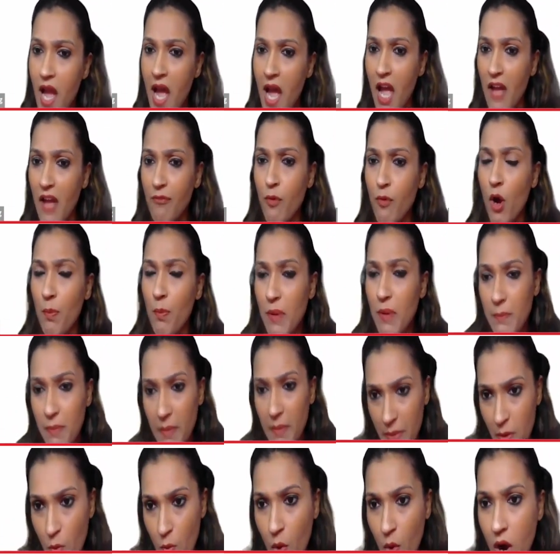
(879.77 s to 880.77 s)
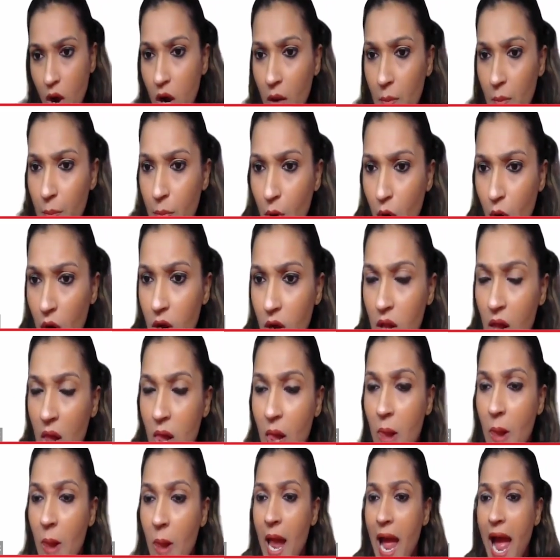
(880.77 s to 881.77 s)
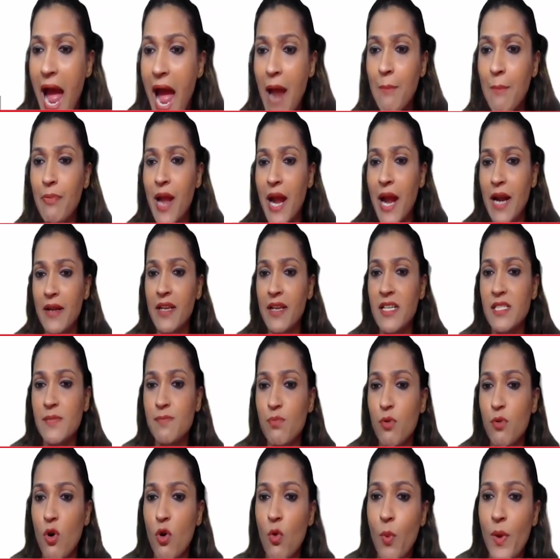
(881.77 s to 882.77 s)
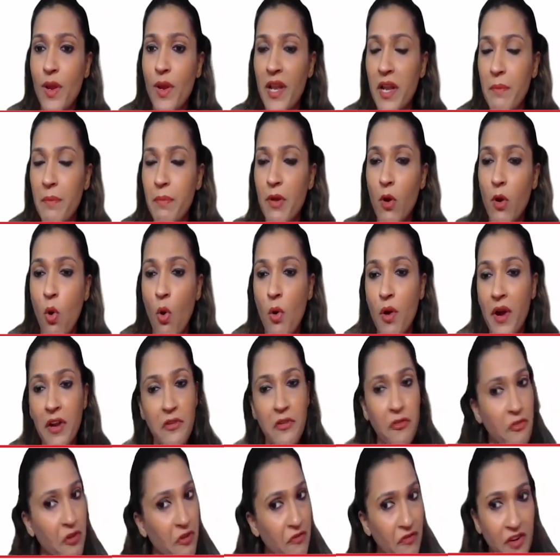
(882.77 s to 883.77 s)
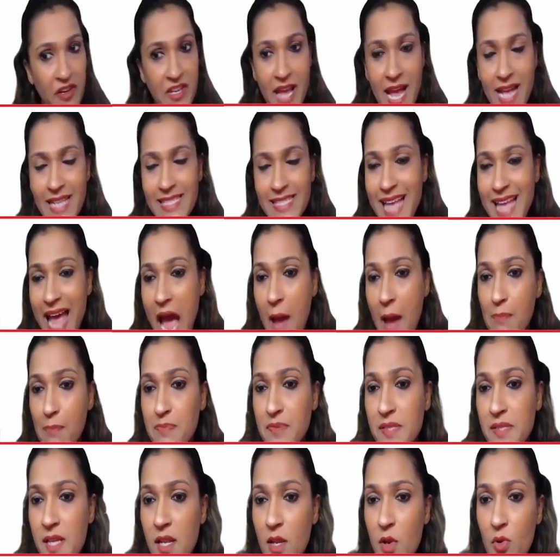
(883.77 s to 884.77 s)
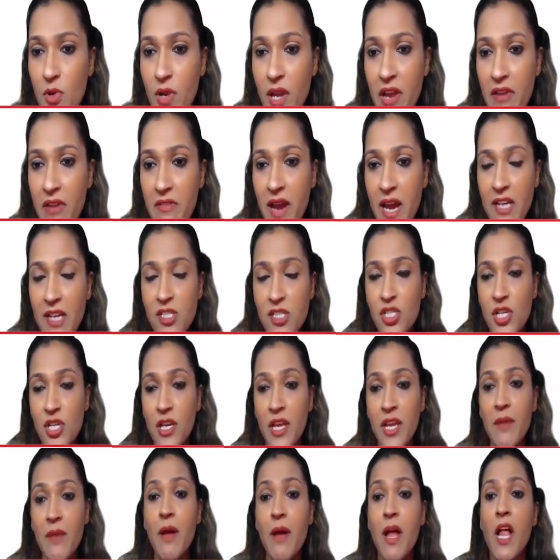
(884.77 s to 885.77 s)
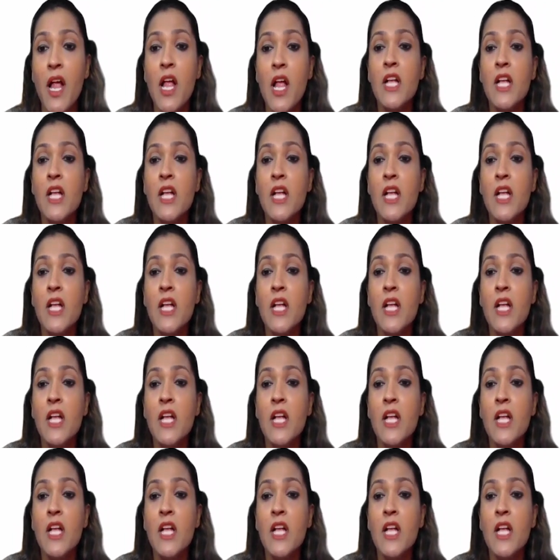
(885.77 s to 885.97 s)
I have got BPP workbook and practice book. Will it be okay to refer? Yes, absolutely right, Shakib.